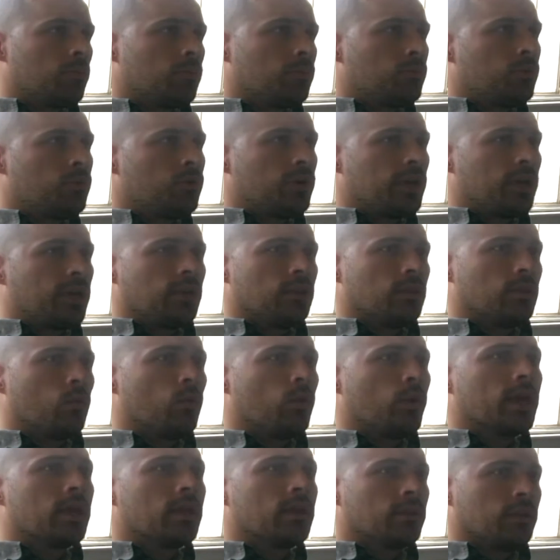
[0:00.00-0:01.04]
put in the
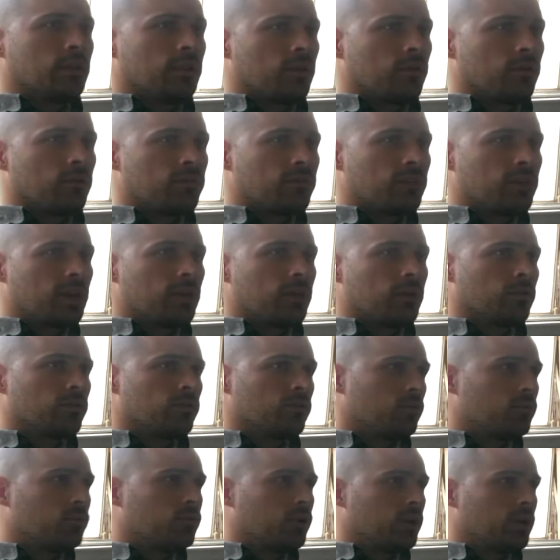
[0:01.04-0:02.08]
wind in those sails.
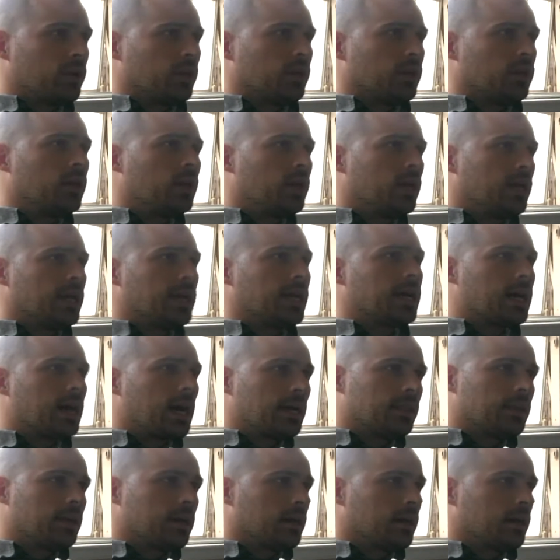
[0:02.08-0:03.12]
You put in
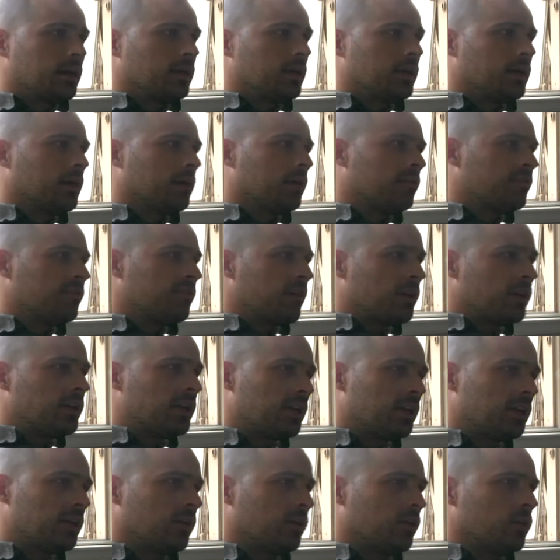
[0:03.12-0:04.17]

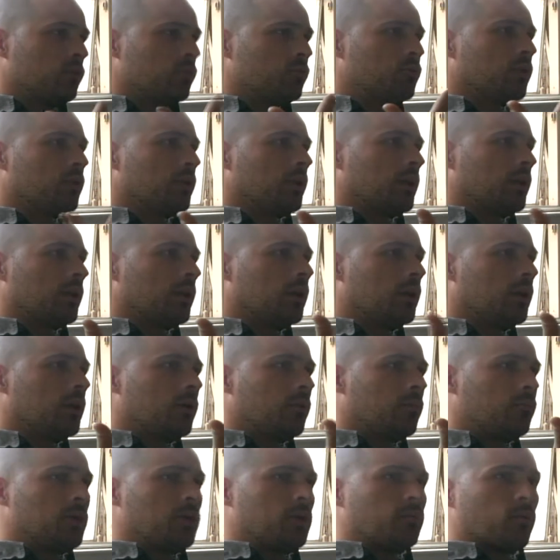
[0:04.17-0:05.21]
funding, or you put in
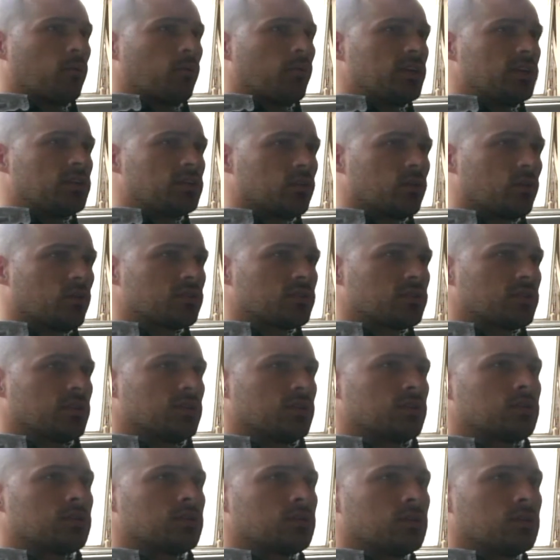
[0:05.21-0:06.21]
people, resources.